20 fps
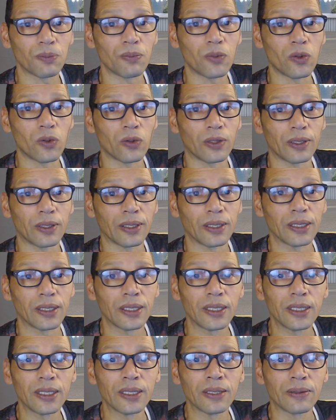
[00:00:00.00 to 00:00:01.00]
more.
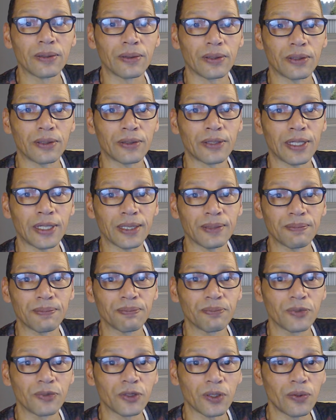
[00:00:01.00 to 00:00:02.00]
All right.
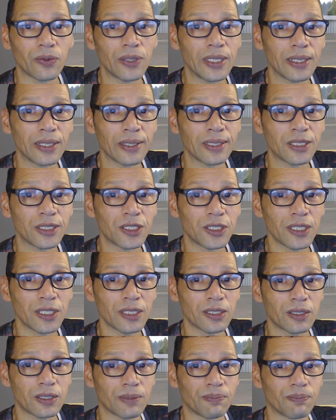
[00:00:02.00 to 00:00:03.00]
So here in
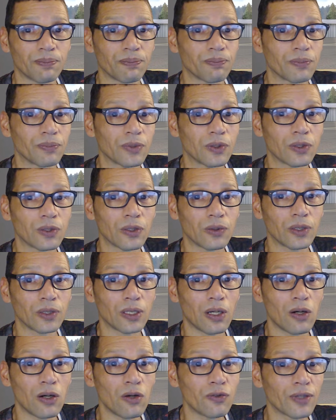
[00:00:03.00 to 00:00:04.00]
system, so
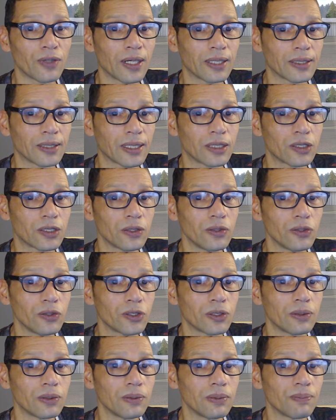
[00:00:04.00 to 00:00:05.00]
the override
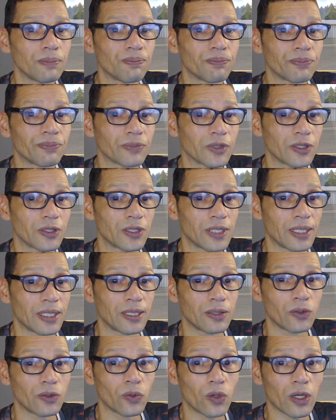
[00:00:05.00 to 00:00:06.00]
resolution, set
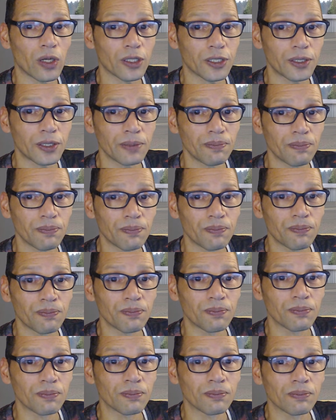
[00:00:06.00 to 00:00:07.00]
it to custom.
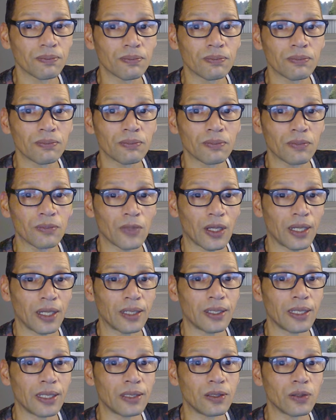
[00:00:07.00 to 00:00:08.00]

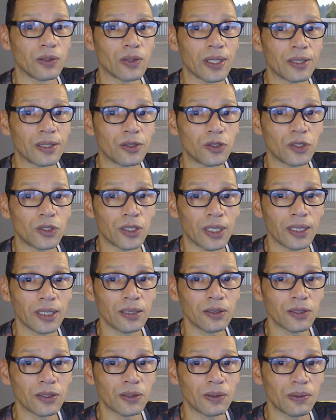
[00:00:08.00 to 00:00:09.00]
And then you can
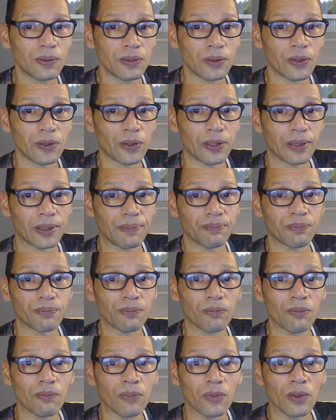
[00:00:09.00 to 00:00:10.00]
change your
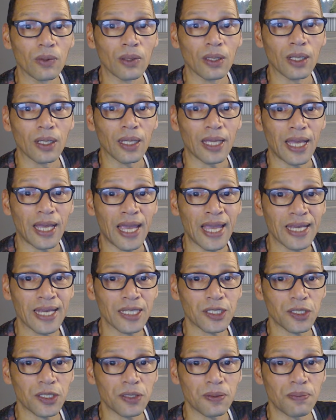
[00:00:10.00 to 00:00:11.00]

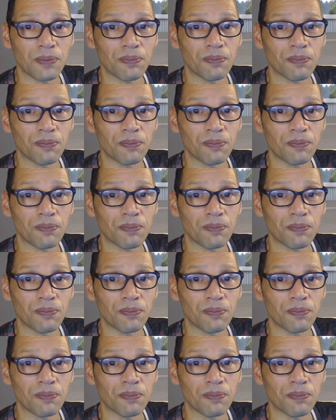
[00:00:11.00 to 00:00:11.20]
X